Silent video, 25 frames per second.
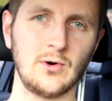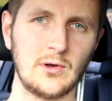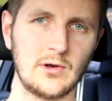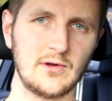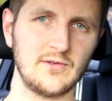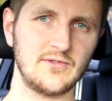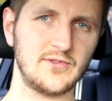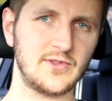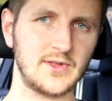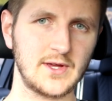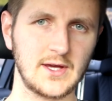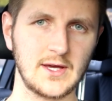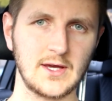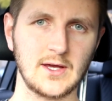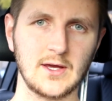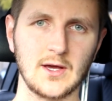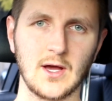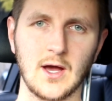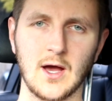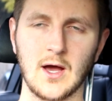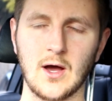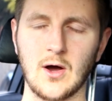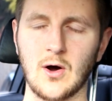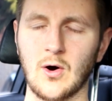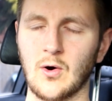all of the
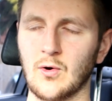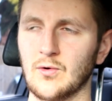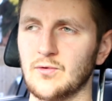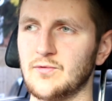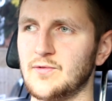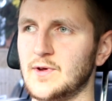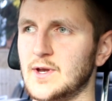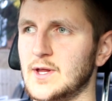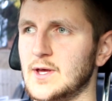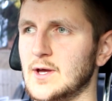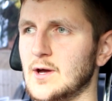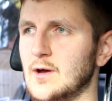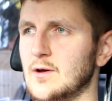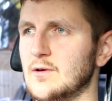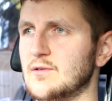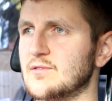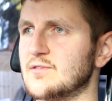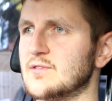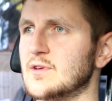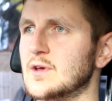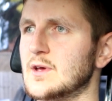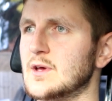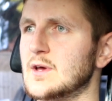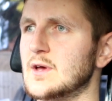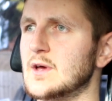old
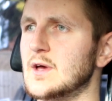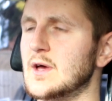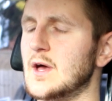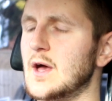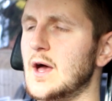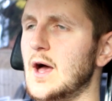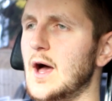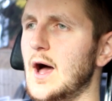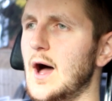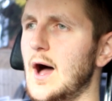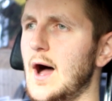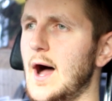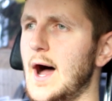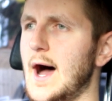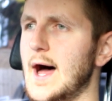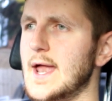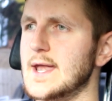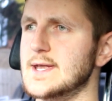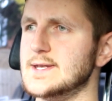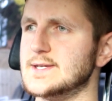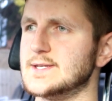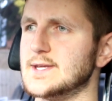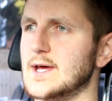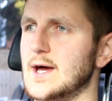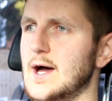videos.
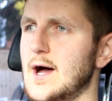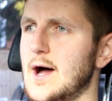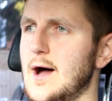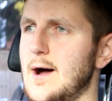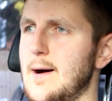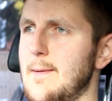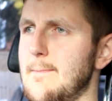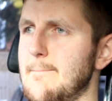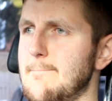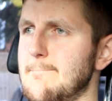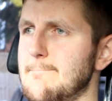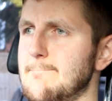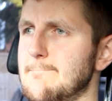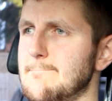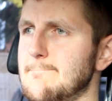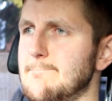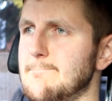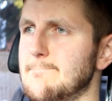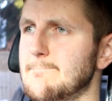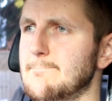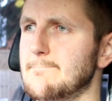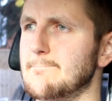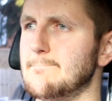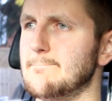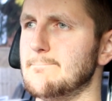And
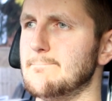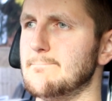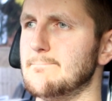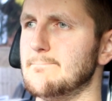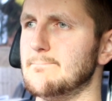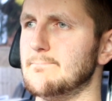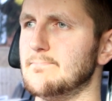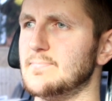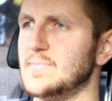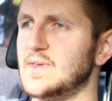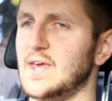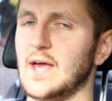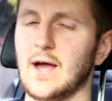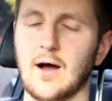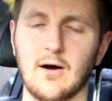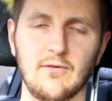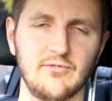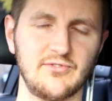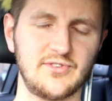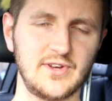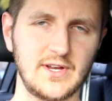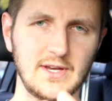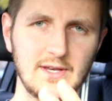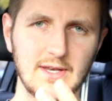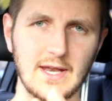
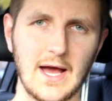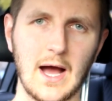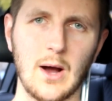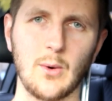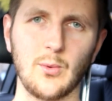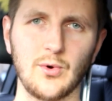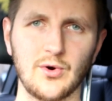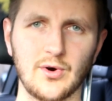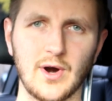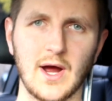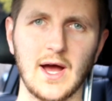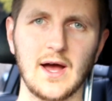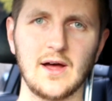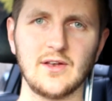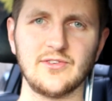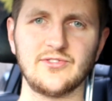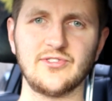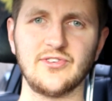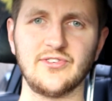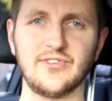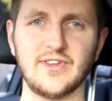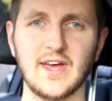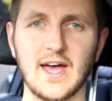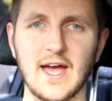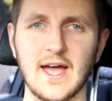obviously now we're at
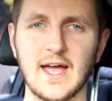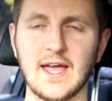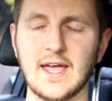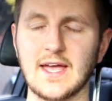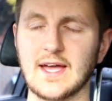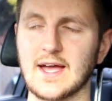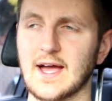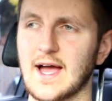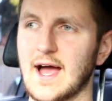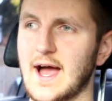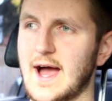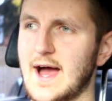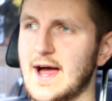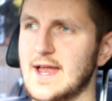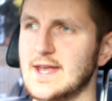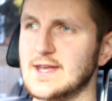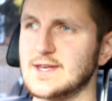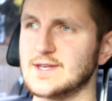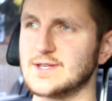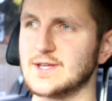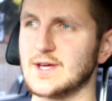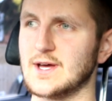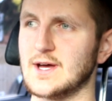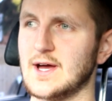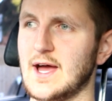today,
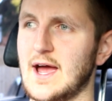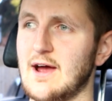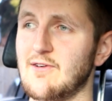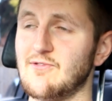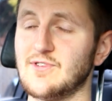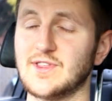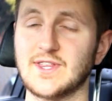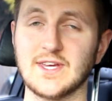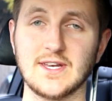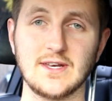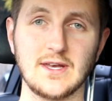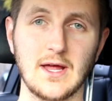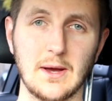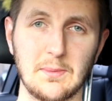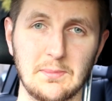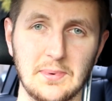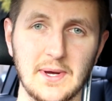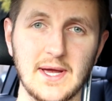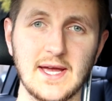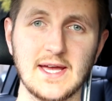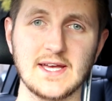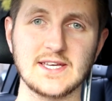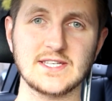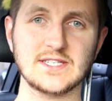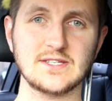and everything
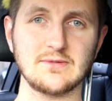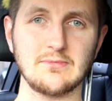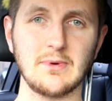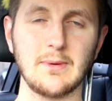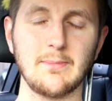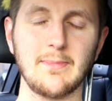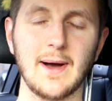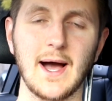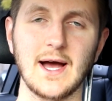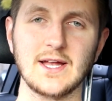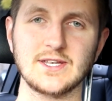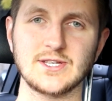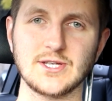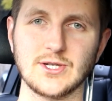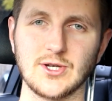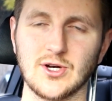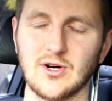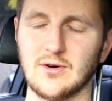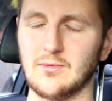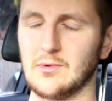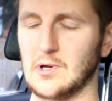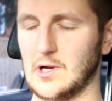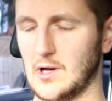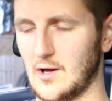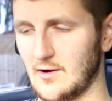appears to be back to
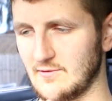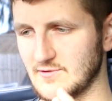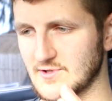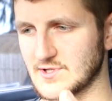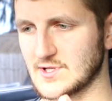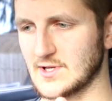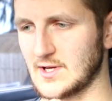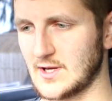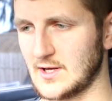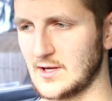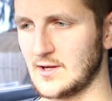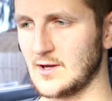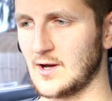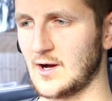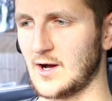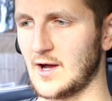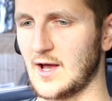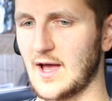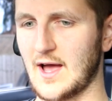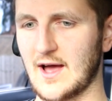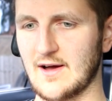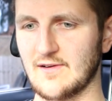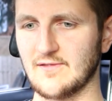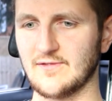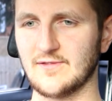normal. Obviously
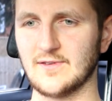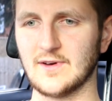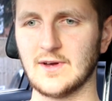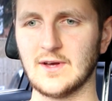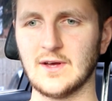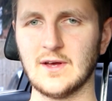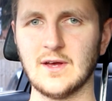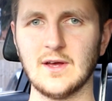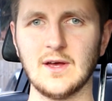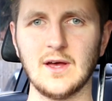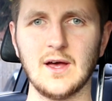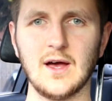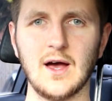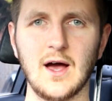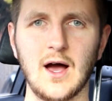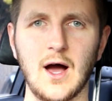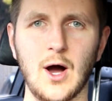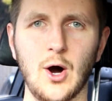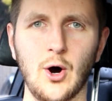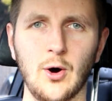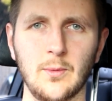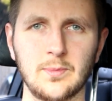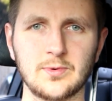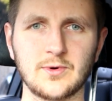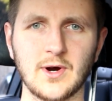I have
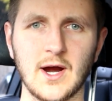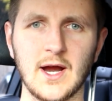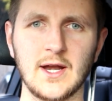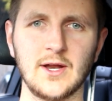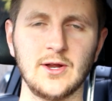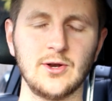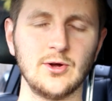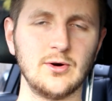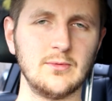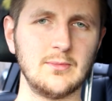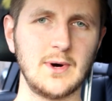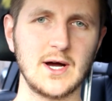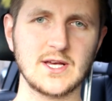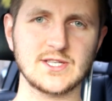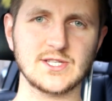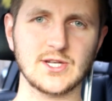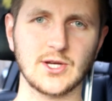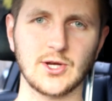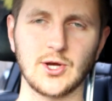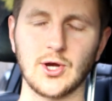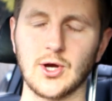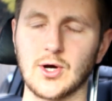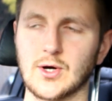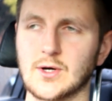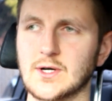upgraded all my
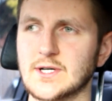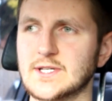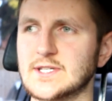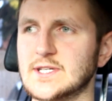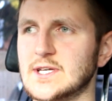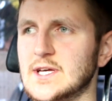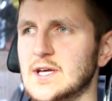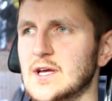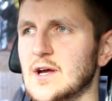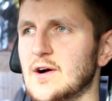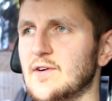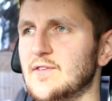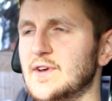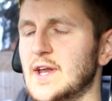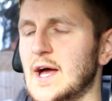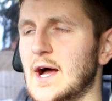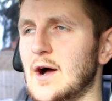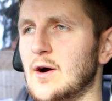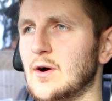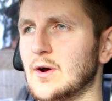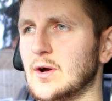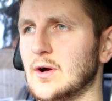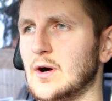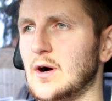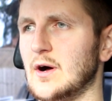security. I've
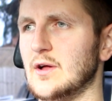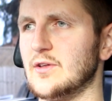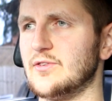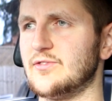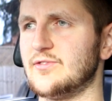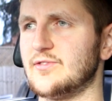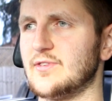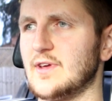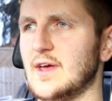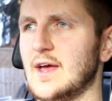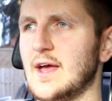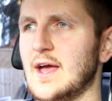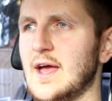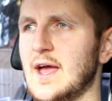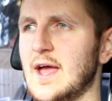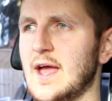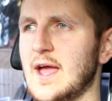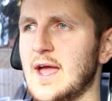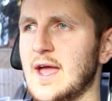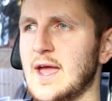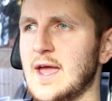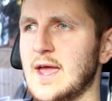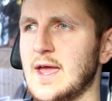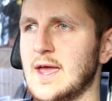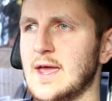now got
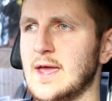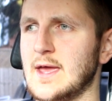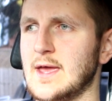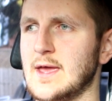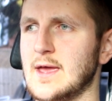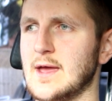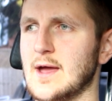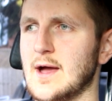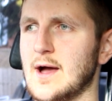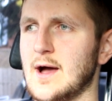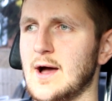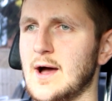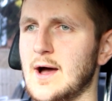a